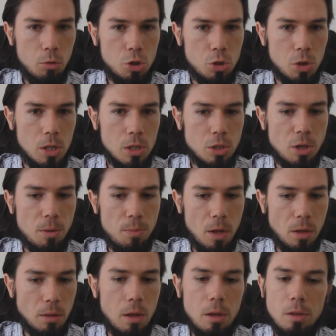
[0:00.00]
which is
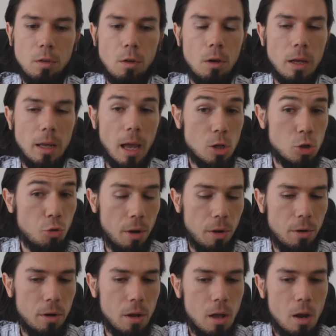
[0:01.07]
something that's going to get
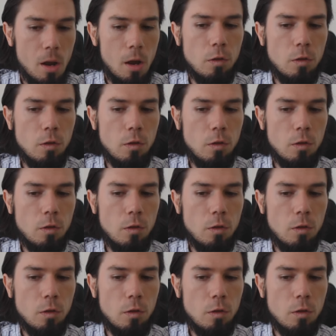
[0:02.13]
triggered.